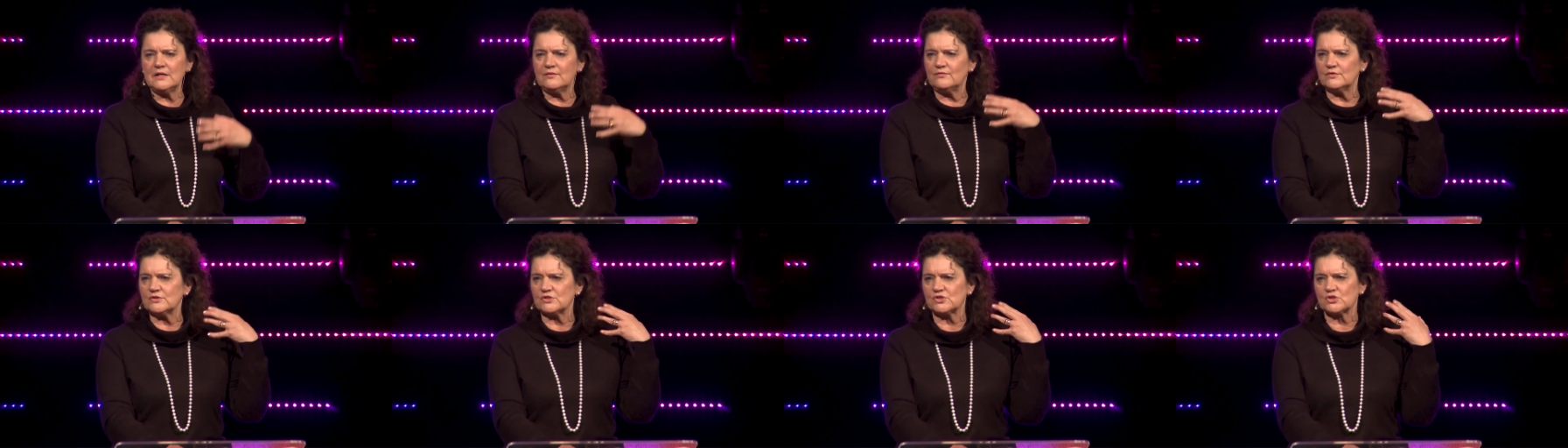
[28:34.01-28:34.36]

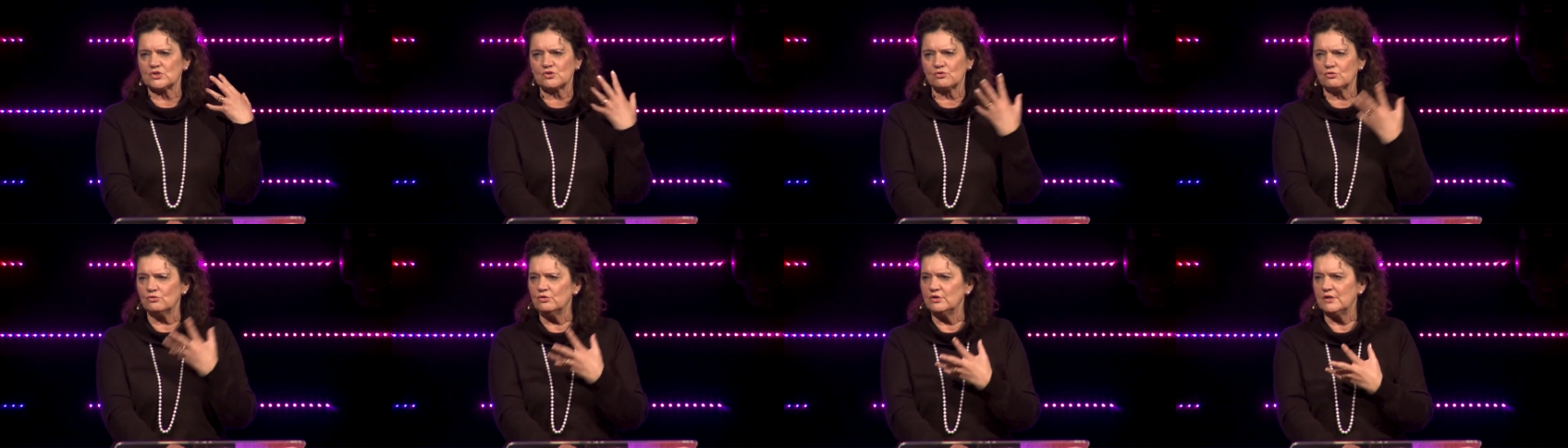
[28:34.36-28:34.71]
of a
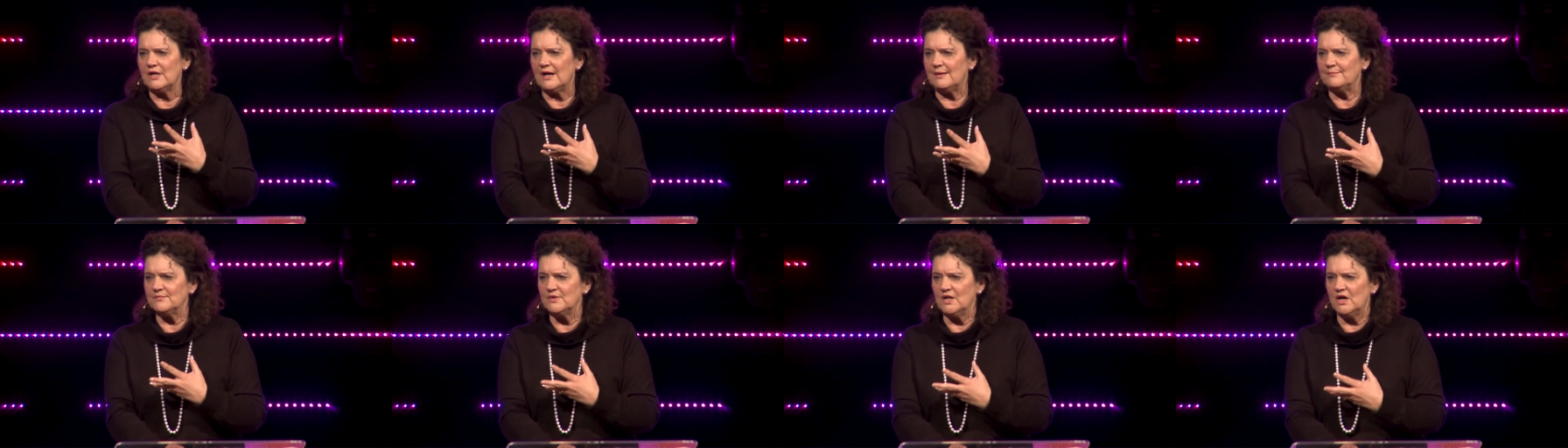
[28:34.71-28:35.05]
screwed
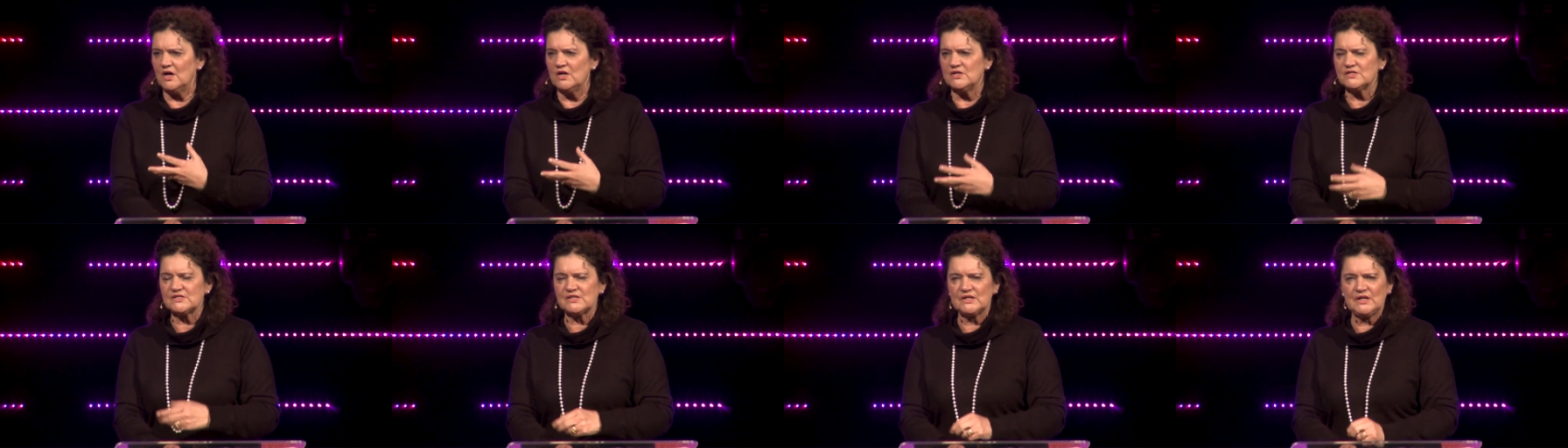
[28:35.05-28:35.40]
up
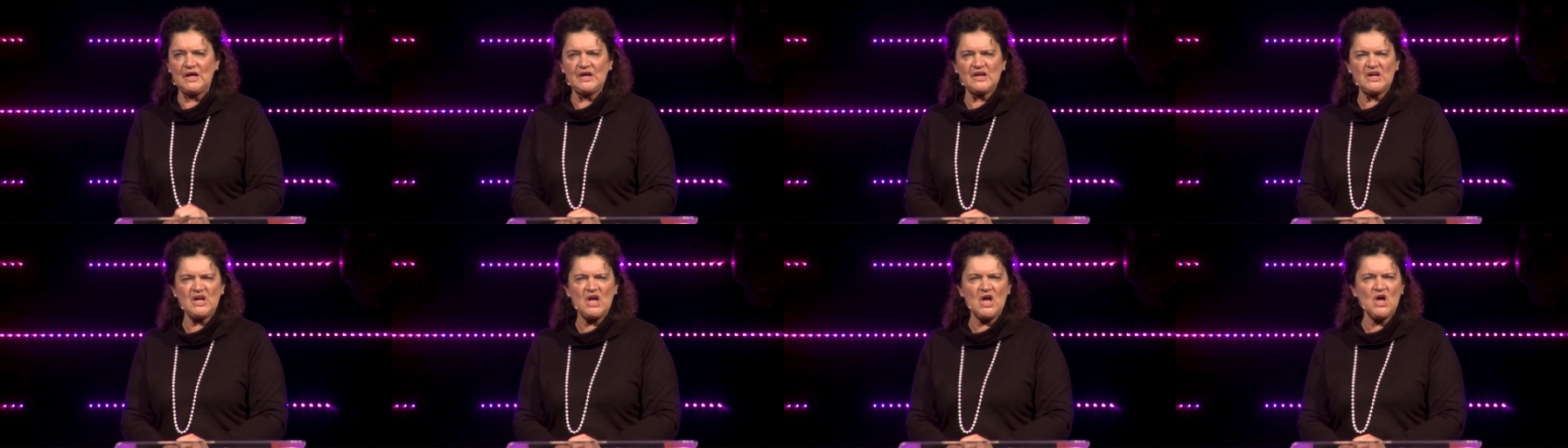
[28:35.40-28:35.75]
nose and
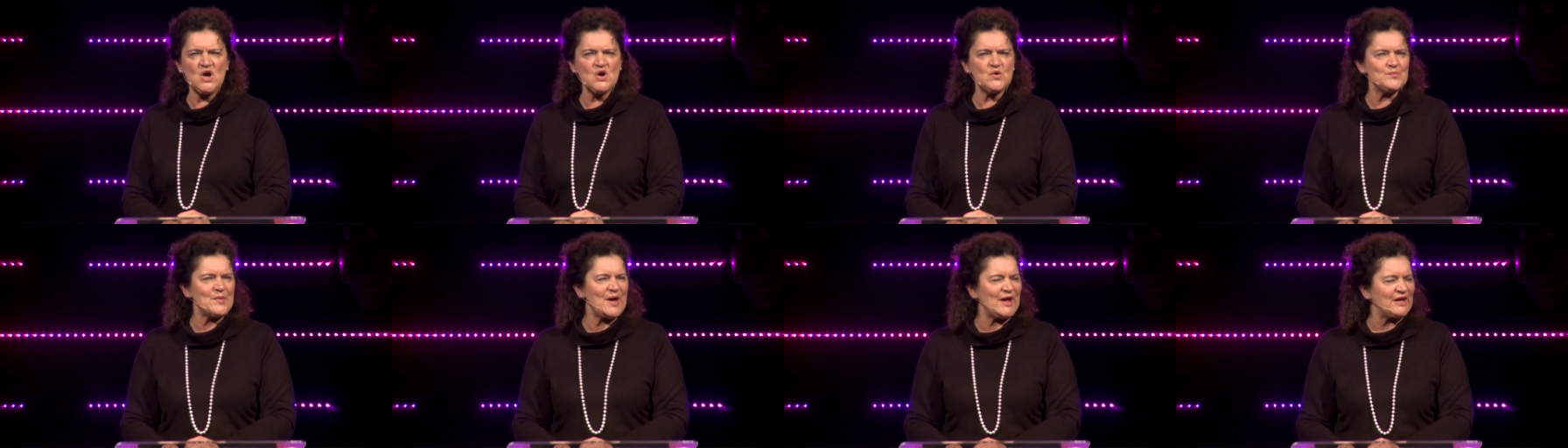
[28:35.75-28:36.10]
like,
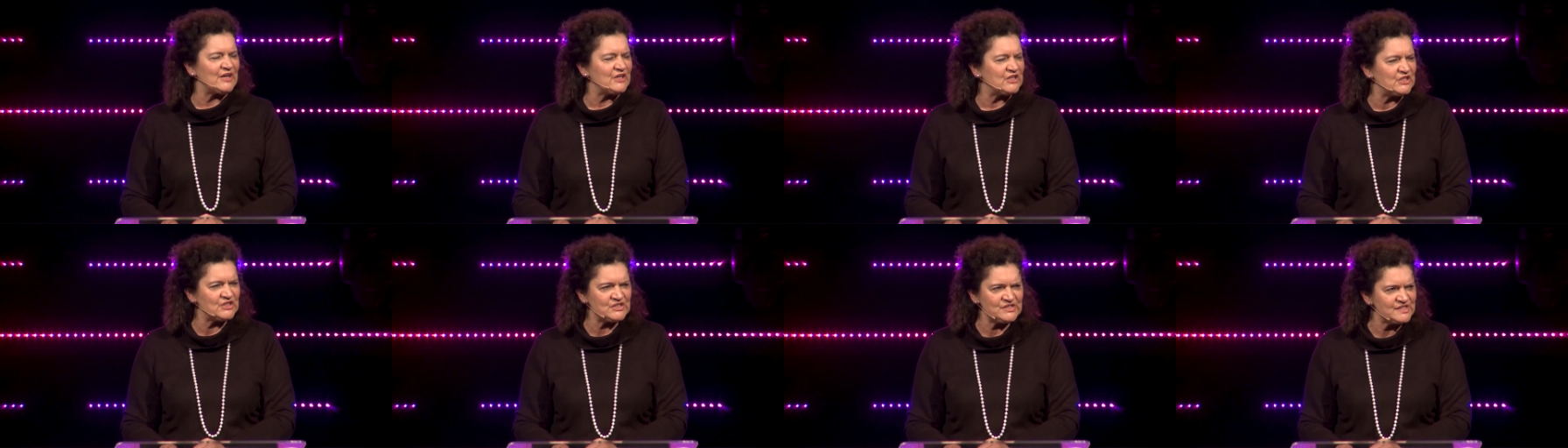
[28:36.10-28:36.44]
oh my
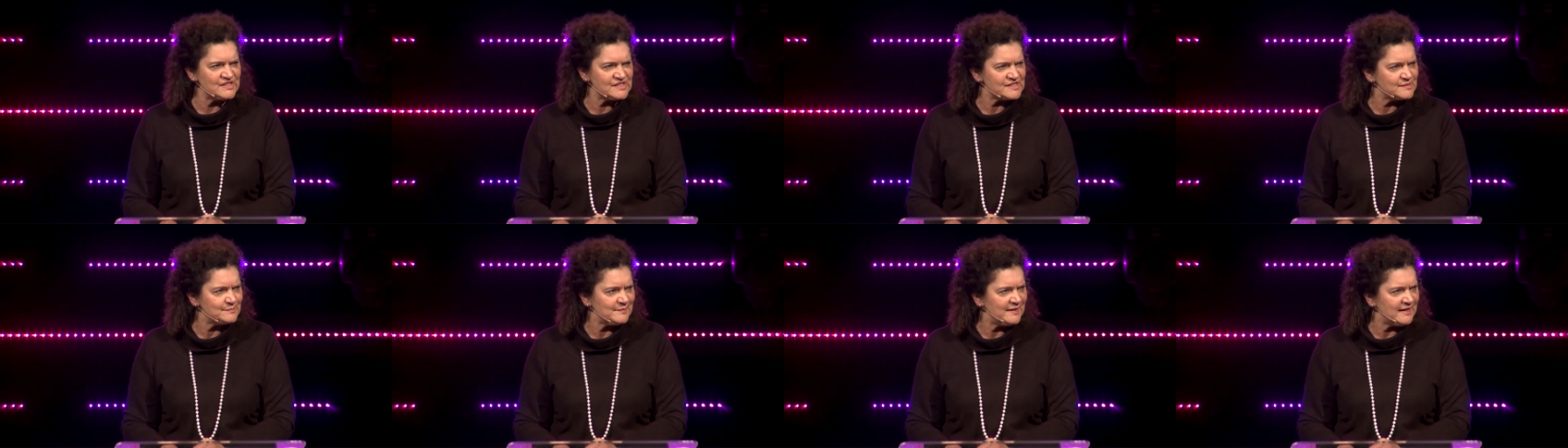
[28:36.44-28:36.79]

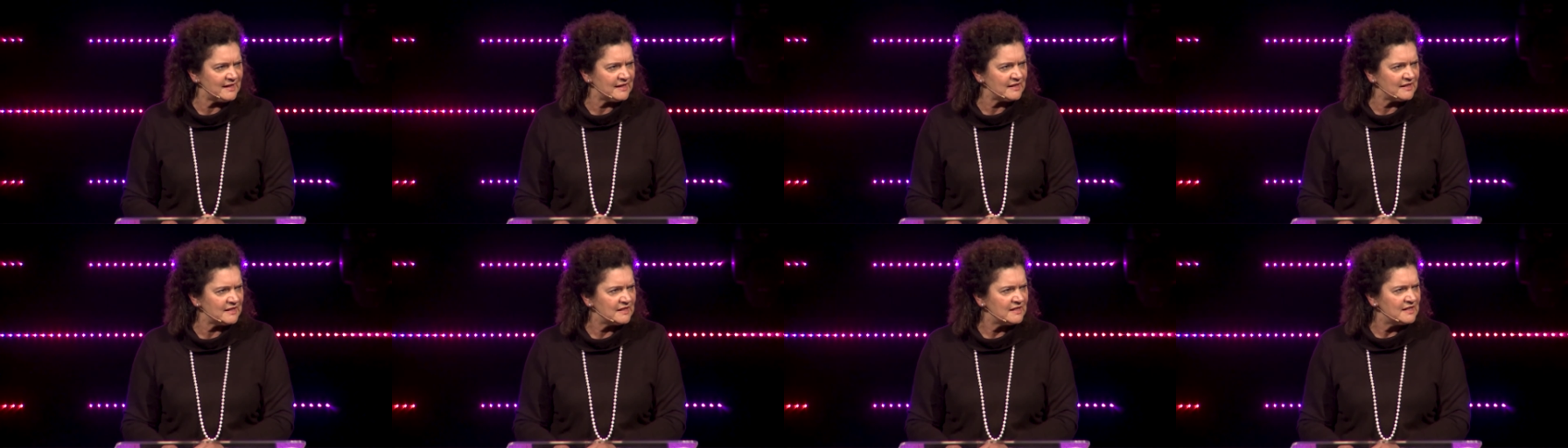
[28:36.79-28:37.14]
goodness
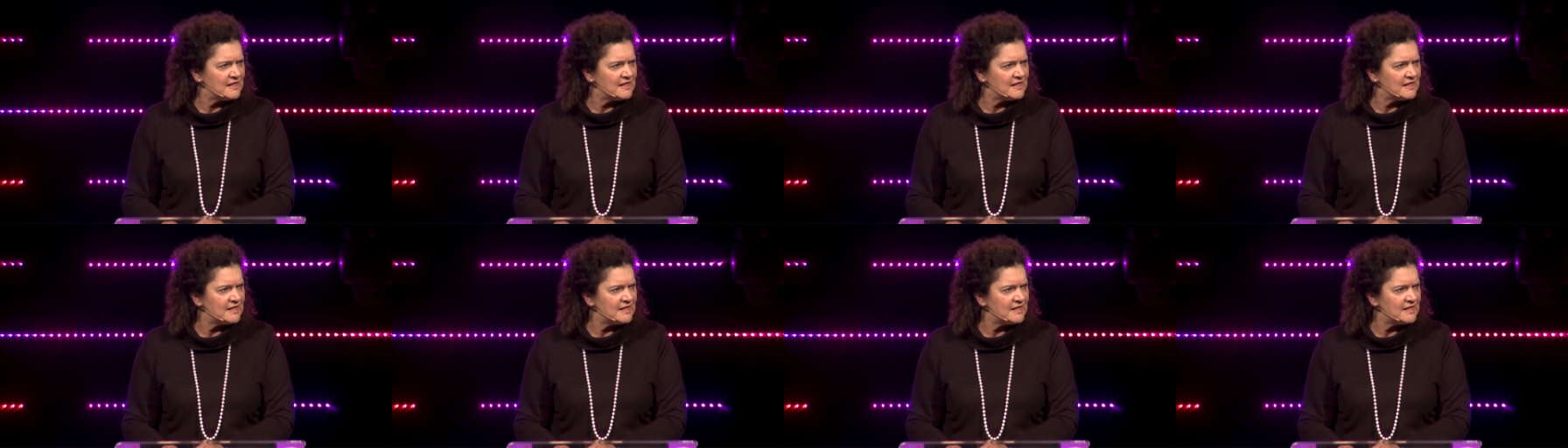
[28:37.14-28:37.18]
me,